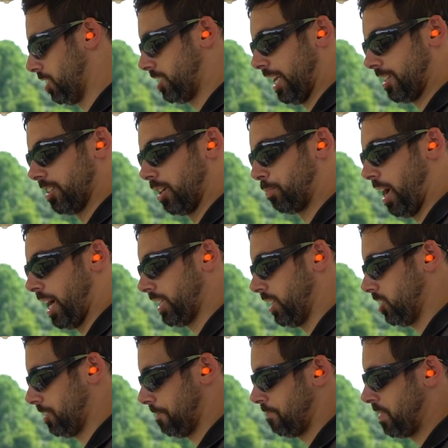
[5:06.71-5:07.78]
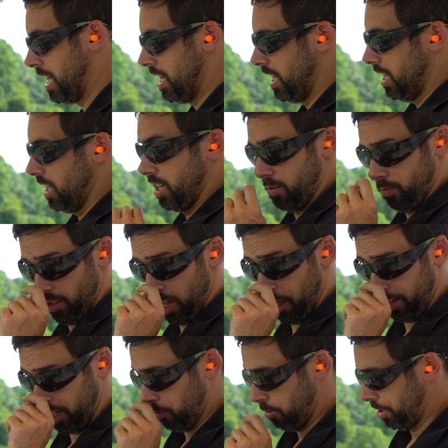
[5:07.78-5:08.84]
Takes a little practice. The other
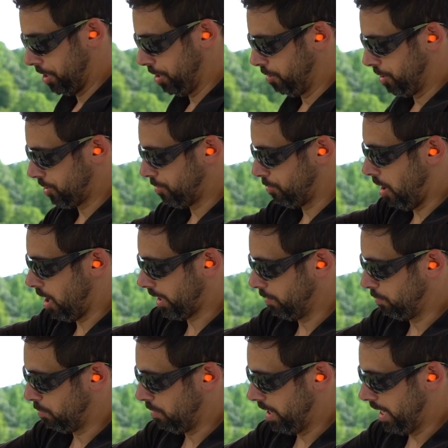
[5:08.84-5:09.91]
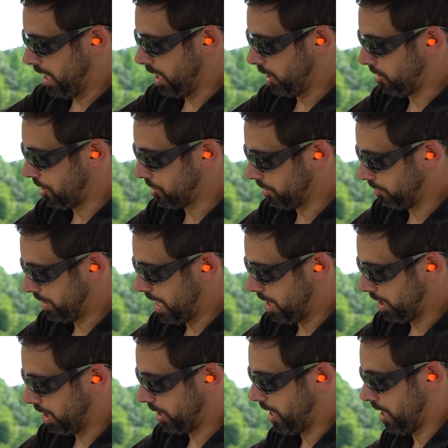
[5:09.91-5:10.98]
thing you want to do is rock it way aggressively
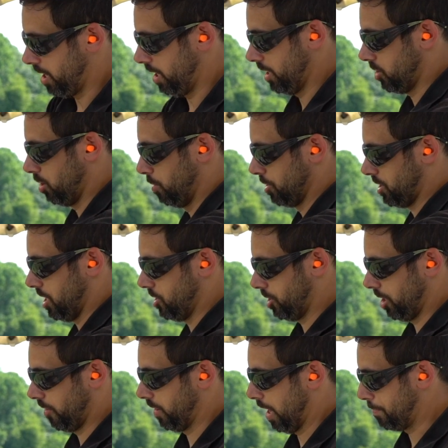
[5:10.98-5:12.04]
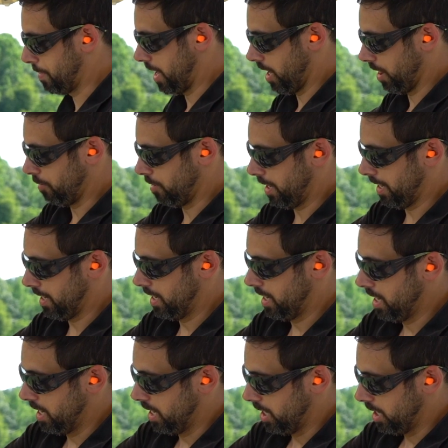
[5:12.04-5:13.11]
down in there. It's almost easier if you flop that out of the way.
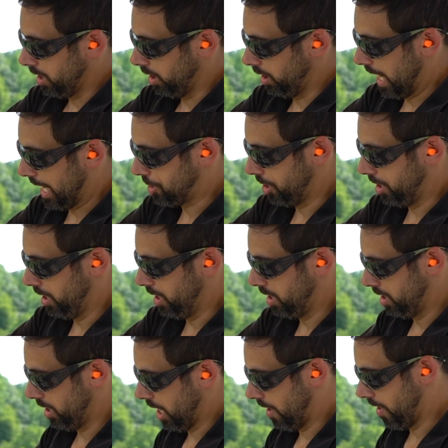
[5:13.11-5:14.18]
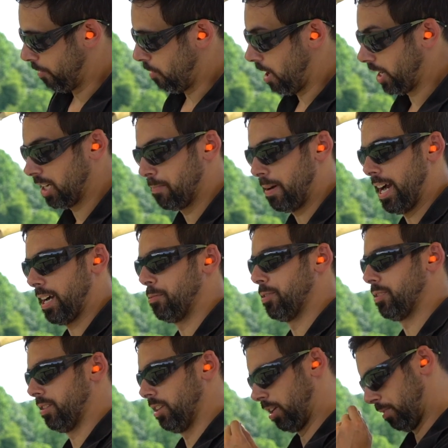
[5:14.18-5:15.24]
Latch it in and then rock it back
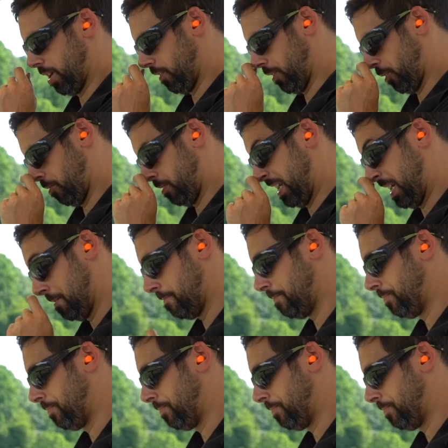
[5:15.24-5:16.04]
with a little bit of authority.